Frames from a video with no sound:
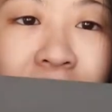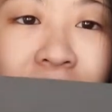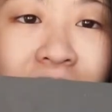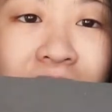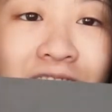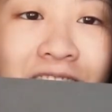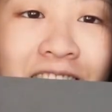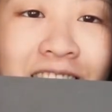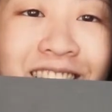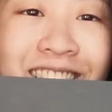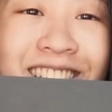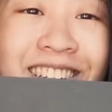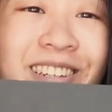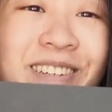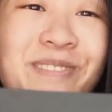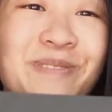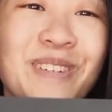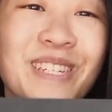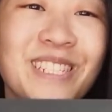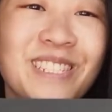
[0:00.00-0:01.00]
it, and I took
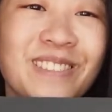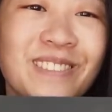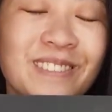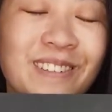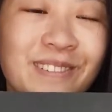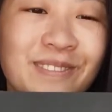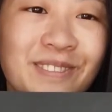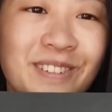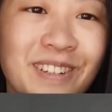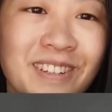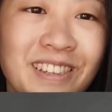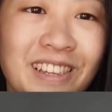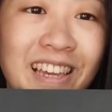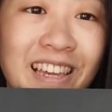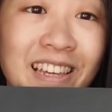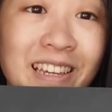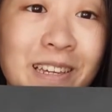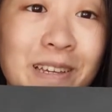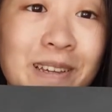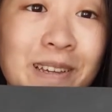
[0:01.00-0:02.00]
a picture of her,
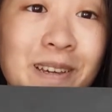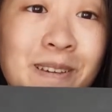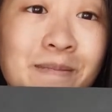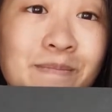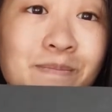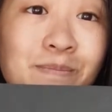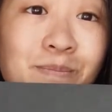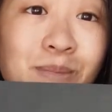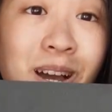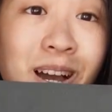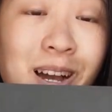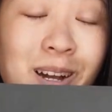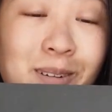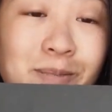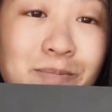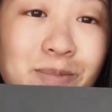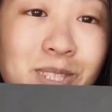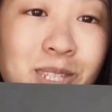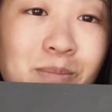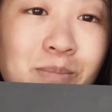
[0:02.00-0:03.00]
like,
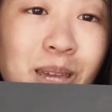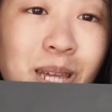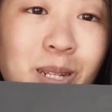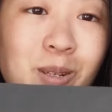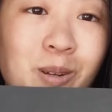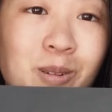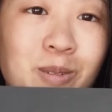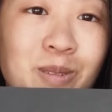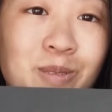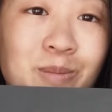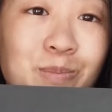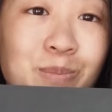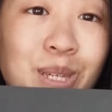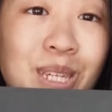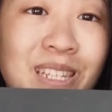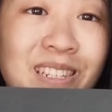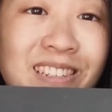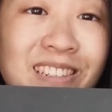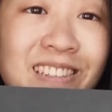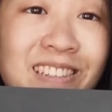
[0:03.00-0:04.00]
tomato
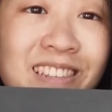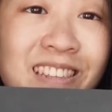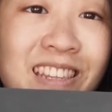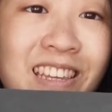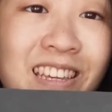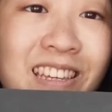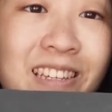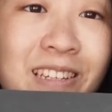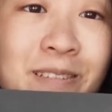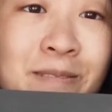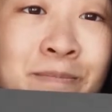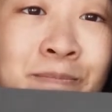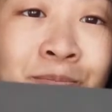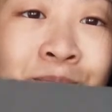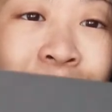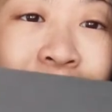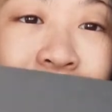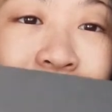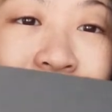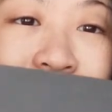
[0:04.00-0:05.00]
pin thing,
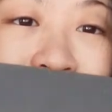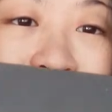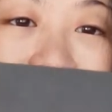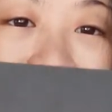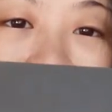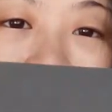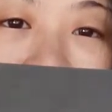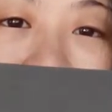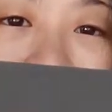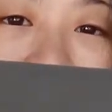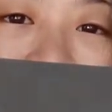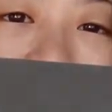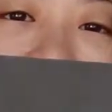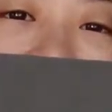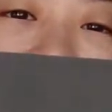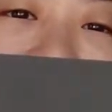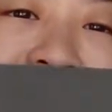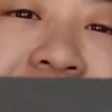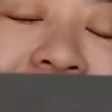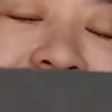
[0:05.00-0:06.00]

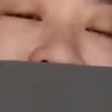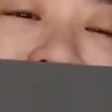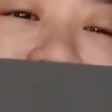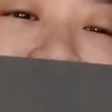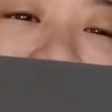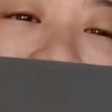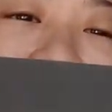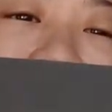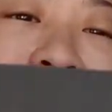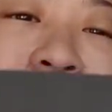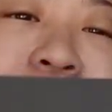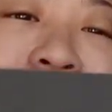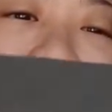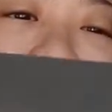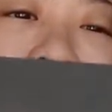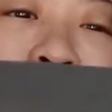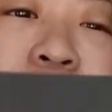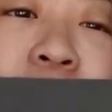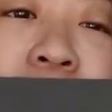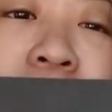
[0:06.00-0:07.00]
and so we
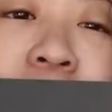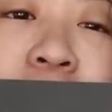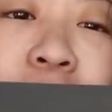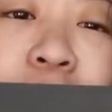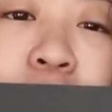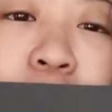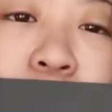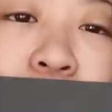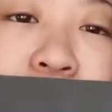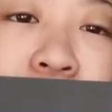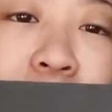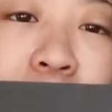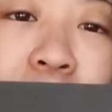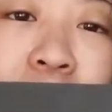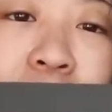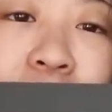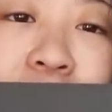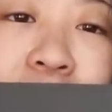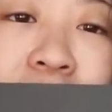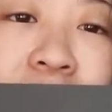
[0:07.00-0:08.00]
had to Photoshop
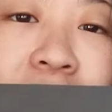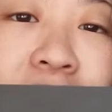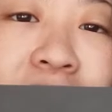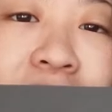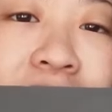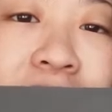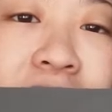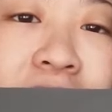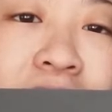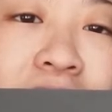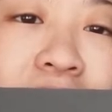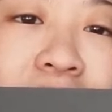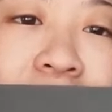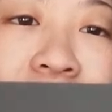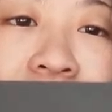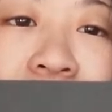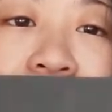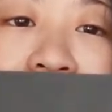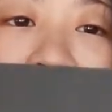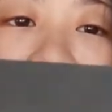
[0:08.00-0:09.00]
all of this,
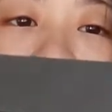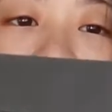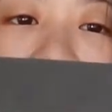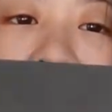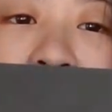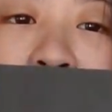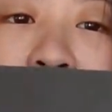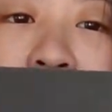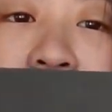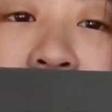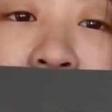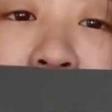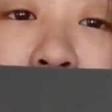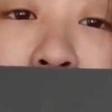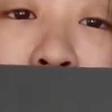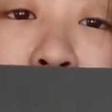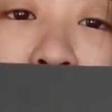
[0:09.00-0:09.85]
and then it was, like,